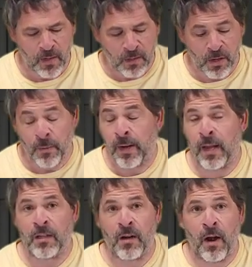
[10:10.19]
So it
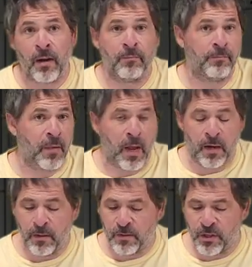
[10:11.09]
gets hot, and
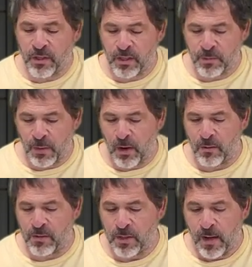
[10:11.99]
it just
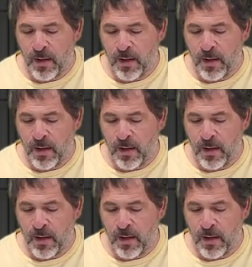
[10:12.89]
explodes.